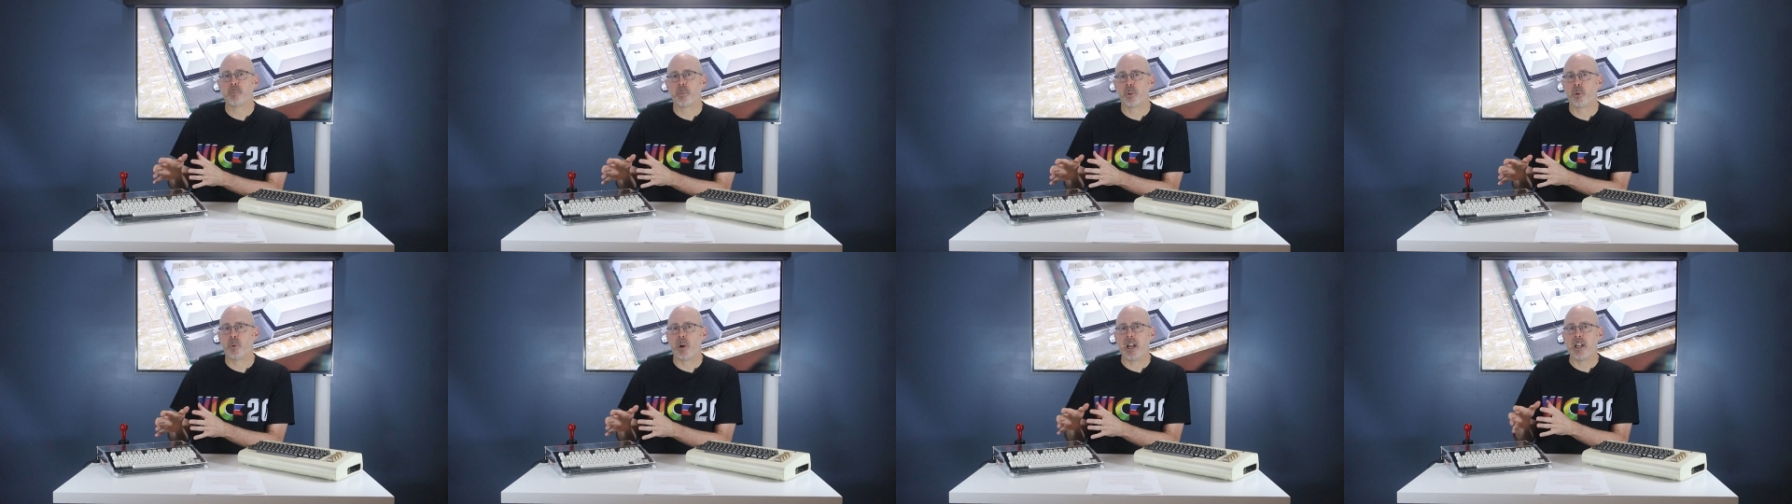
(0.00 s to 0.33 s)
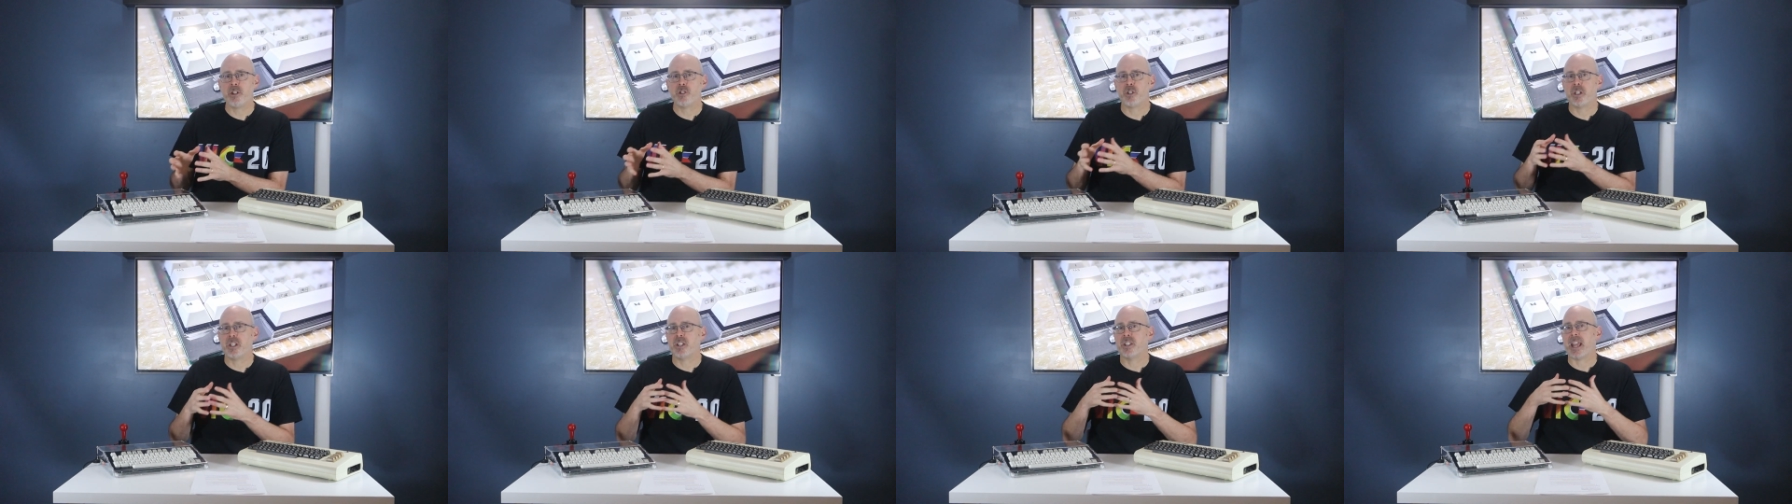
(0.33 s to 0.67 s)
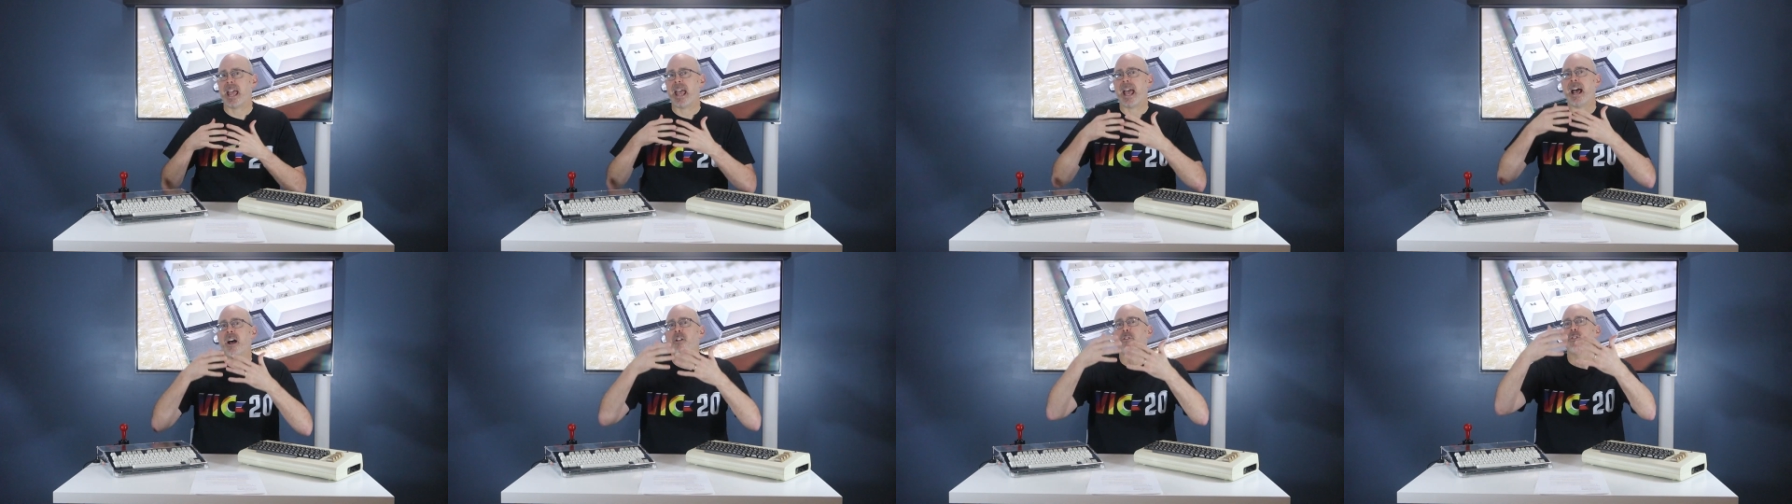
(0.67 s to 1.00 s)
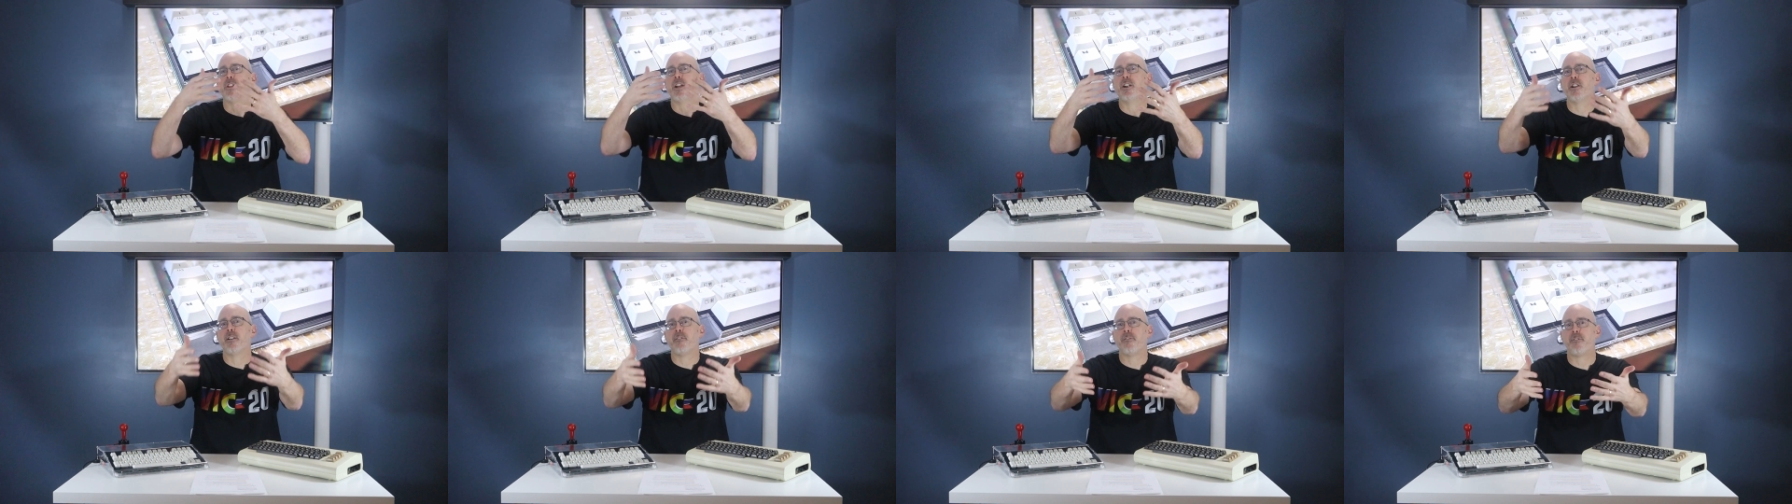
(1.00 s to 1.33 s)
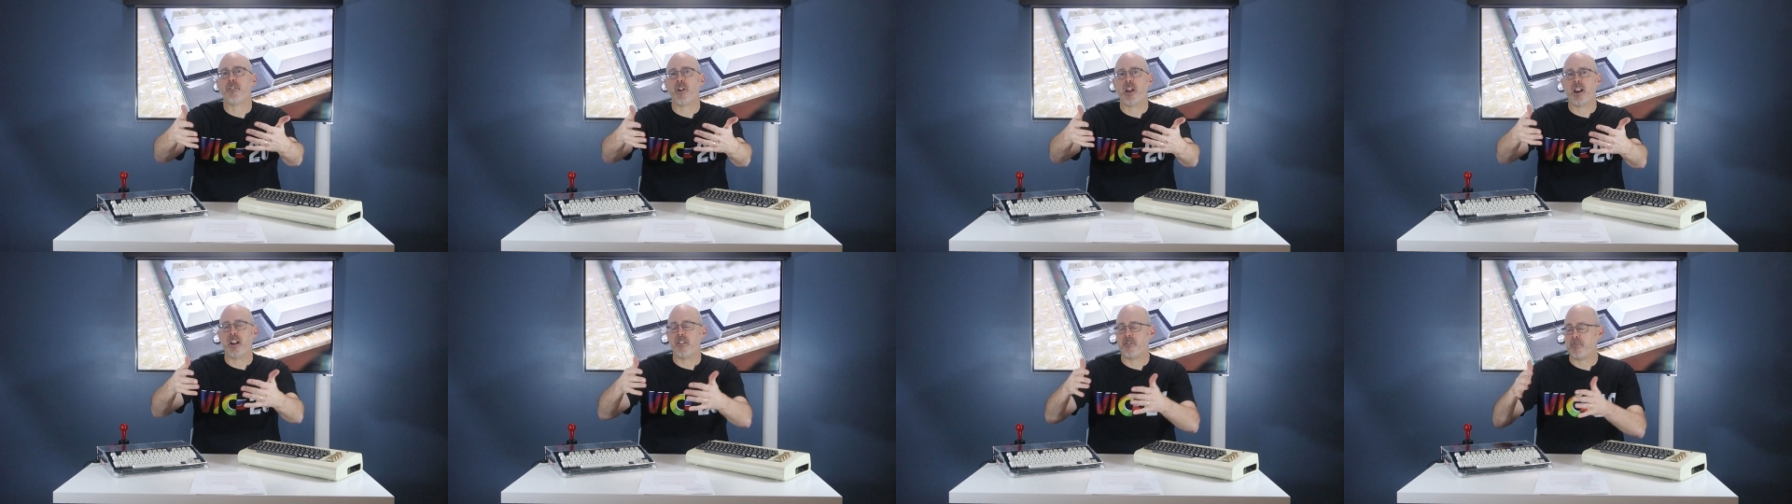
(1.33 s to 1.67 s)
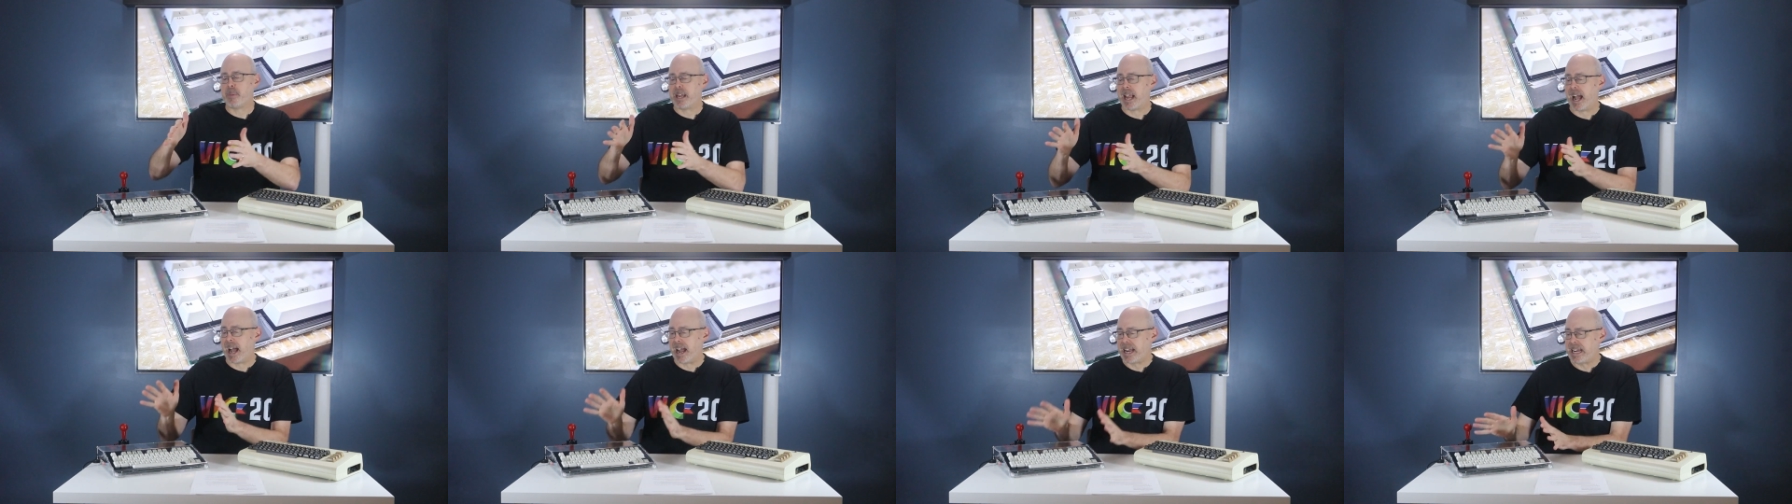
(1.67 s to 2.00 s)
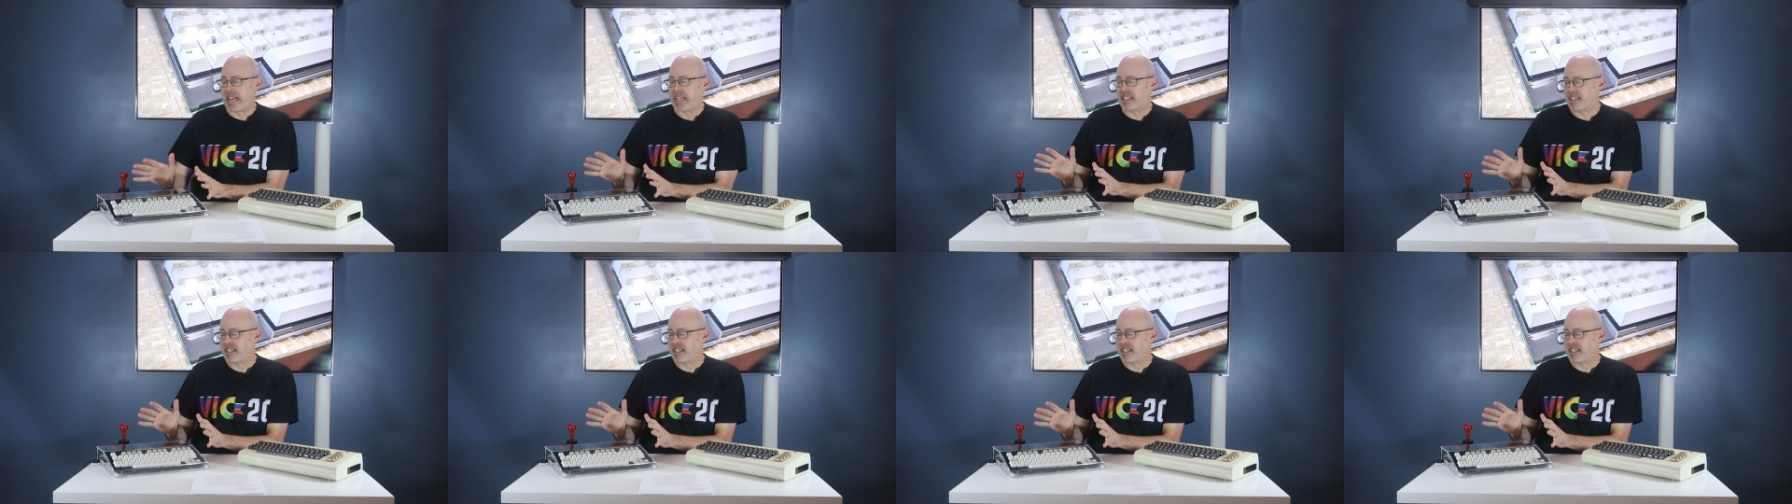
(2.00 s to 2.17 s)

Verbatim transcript: exploration is out there in front of me.